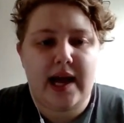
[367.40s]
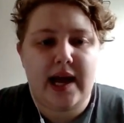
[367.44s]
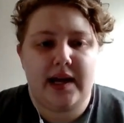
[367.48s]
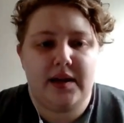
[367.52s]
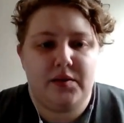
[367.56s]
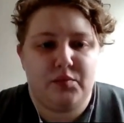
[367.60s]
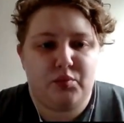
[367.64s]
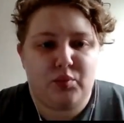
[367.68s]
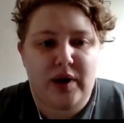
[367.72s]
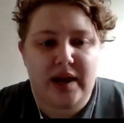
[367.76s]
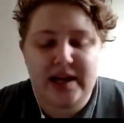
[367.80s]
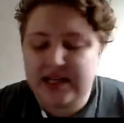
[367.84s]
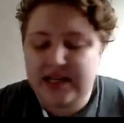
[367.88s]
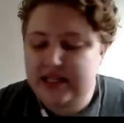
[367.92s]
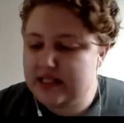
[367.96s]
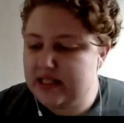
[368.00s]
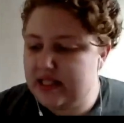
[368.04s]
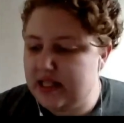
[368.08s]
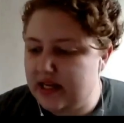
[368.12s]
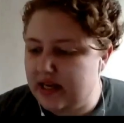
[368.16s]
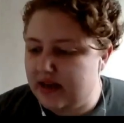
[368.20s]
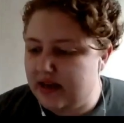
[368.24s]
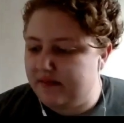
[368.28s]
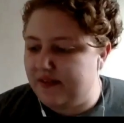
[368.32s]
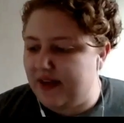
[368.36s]
And what is
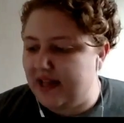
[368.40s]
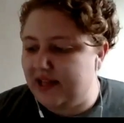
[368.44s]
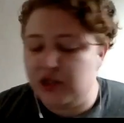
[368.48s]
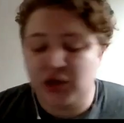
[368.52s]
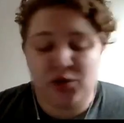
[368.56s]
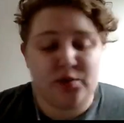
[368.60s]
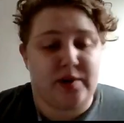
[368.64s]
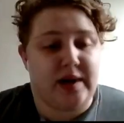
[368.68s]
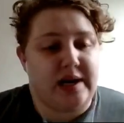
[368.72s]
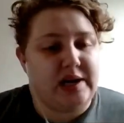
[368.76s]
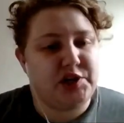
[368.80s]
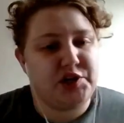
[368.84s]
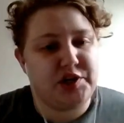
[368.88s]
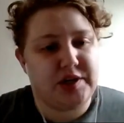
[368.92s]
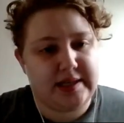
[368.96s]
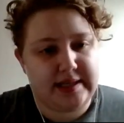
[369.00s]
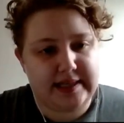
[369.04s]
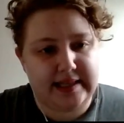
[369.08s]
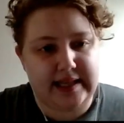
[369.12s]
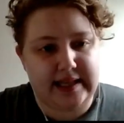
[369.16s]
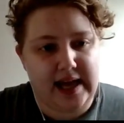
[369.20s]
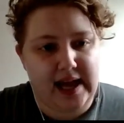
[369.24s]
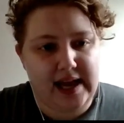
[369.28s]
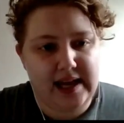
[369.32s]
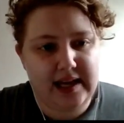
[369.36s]
the
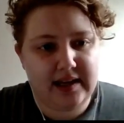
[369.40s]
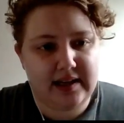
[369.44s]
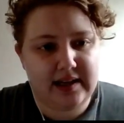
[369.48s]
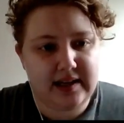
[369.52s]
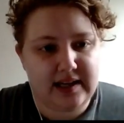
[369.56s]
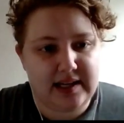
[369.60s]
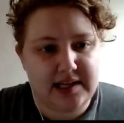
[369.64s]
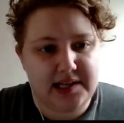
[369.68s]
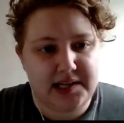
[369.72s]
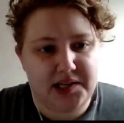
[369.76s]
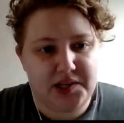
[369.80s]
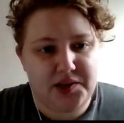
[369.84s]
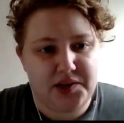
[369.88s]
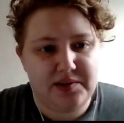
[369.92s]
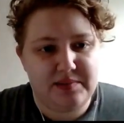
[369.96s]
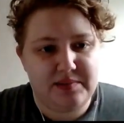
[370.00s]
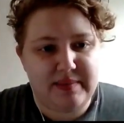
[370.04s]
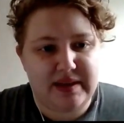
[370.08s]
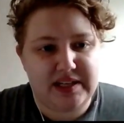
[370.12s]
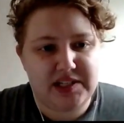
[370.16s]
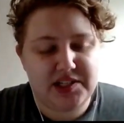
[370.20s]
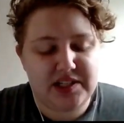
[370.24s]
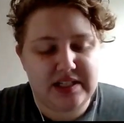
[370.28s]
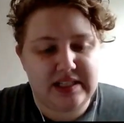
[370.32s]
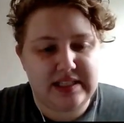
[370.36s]
evaluation like? You
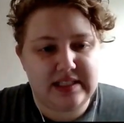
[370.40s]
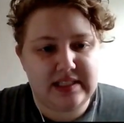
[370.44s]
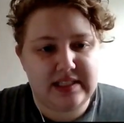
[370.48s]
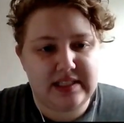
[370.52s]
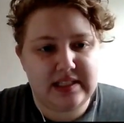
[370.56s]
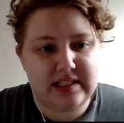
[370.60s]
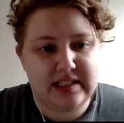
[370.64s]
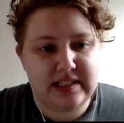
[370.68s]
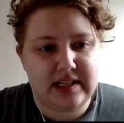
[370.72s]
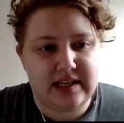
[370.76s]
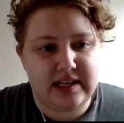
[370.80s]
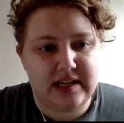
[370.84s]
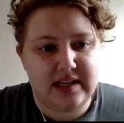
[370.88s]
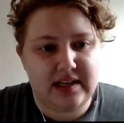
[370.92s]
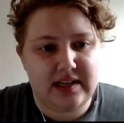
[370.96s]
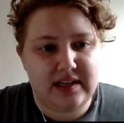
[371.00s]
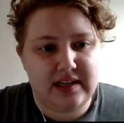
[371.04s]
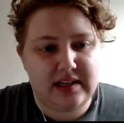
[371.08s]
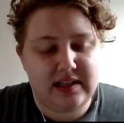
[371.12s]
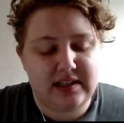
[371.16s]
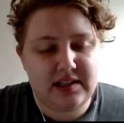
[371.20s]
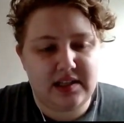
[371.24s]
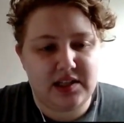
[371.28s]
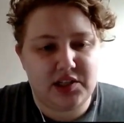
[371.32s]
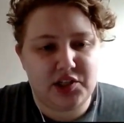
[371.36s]
mentioned
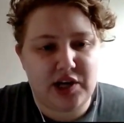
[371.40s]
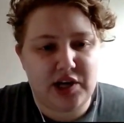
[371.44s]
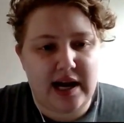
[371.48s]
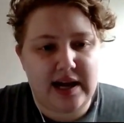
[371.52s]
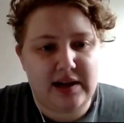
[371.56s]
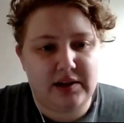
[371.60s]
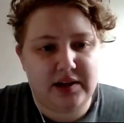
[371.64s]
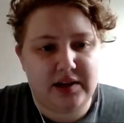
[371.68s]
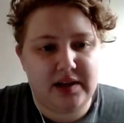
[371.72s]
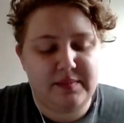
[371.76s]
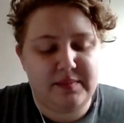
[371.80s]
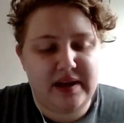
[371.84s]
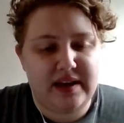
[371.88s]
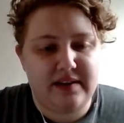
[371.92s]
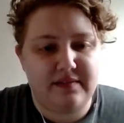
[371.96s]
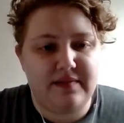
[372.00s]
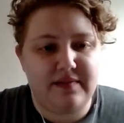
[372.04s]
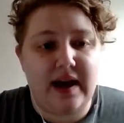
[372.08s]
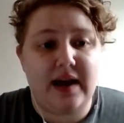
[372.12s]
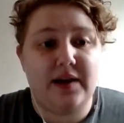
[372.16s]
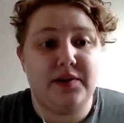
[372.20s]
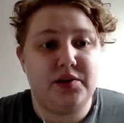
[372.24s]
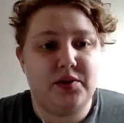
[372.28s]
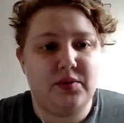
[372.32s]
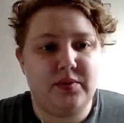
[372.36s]
the child could be
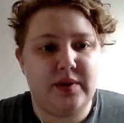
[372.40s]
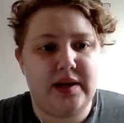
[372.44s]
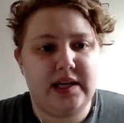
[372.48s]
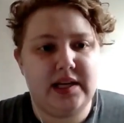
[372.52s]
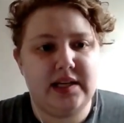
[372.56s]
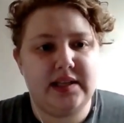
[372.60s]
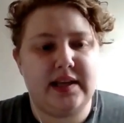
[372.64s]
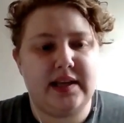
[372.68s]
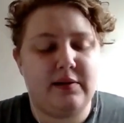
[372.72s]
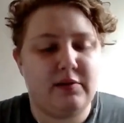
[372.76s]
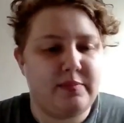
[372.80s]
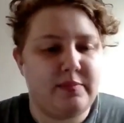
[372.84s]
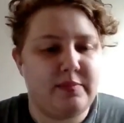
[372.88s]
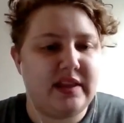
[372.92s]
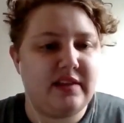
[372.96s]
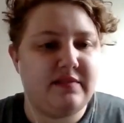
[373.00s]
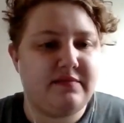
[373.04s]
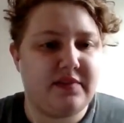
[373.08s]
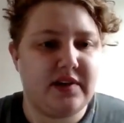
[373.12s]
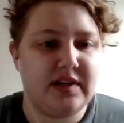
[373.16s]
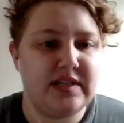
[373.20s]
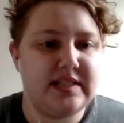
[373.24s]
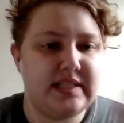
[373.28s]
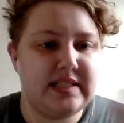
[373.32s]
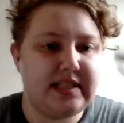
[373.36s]
evaluated. That would be the
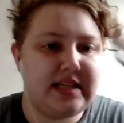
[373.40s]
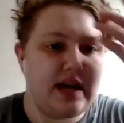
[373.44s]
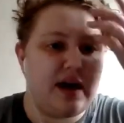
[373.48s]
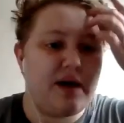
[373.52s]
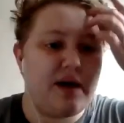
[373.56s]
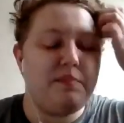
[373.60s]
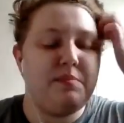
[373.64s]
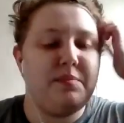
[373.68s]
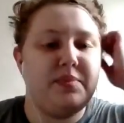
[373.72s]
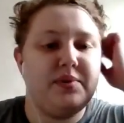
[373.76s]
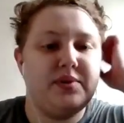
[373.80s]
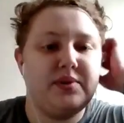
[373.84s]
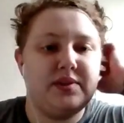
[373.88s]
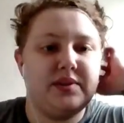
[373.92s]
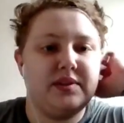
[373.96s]
first step.